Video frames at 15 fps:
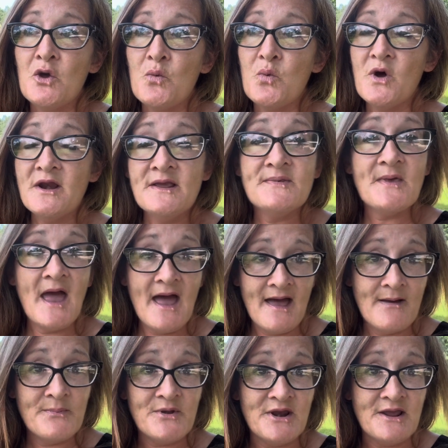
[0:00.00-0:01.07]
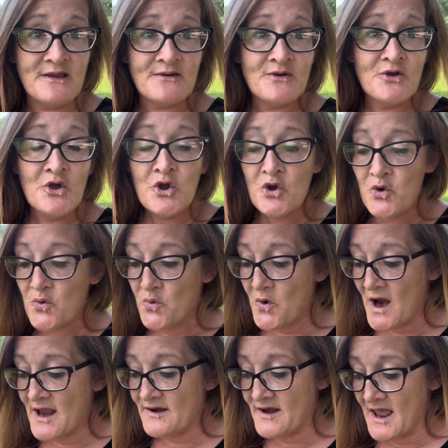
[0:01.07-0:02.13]
What is happening
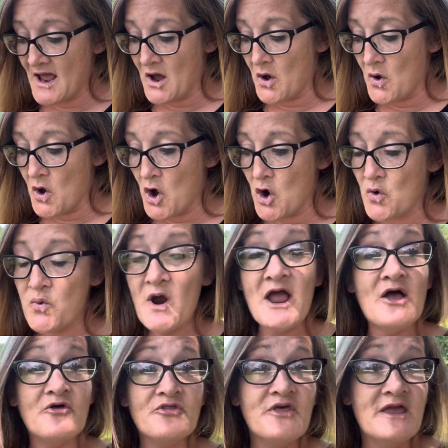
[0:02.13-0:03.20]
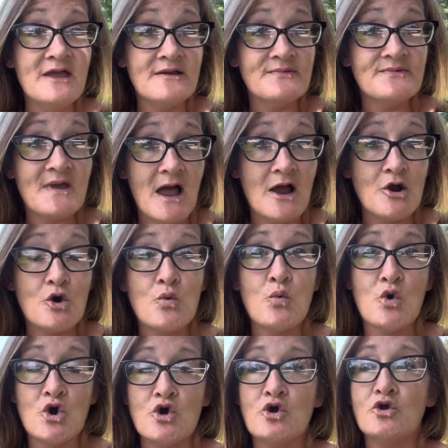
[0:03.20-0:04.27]
right now around the entire
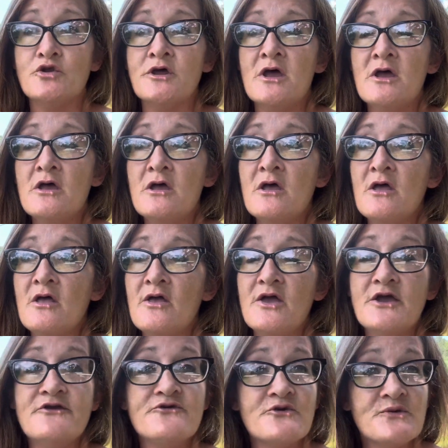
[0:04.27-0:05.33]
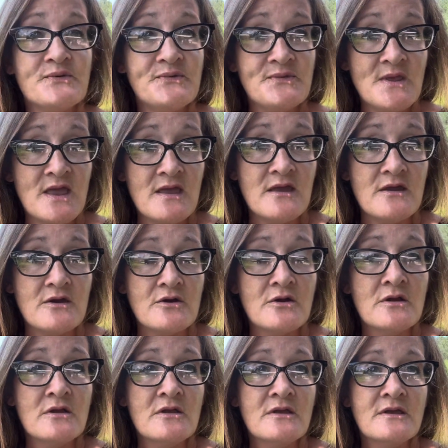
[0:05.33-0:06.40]
world is you're seeing
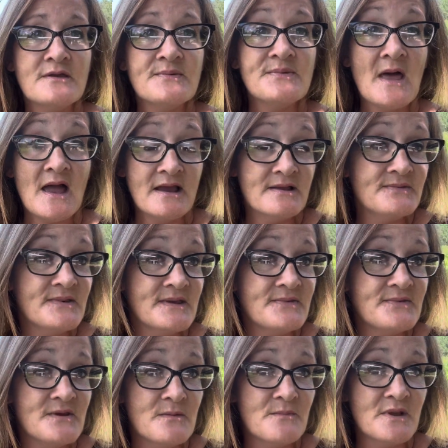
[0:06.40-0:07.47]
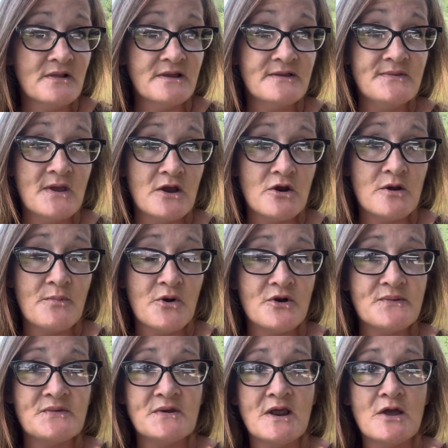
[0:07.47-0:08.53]
scientists and military
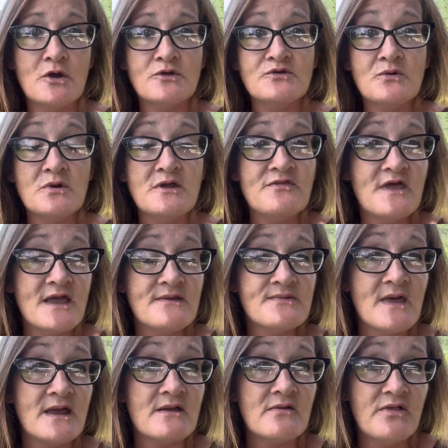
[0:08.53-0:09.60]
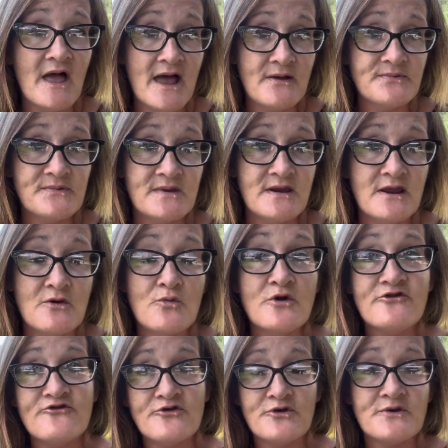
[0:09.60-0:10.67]
personnel doing things like cloud seeding,
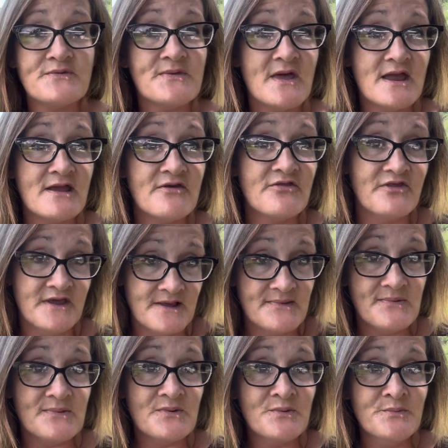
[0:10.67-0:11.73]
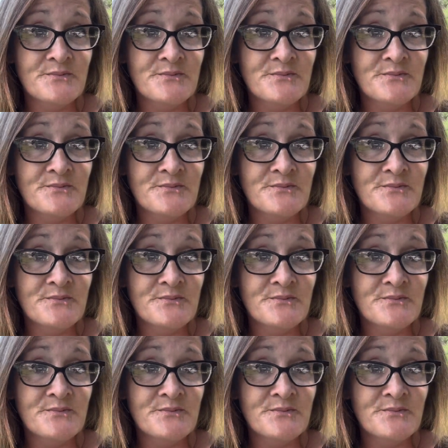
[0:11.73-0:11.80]
which looks like this.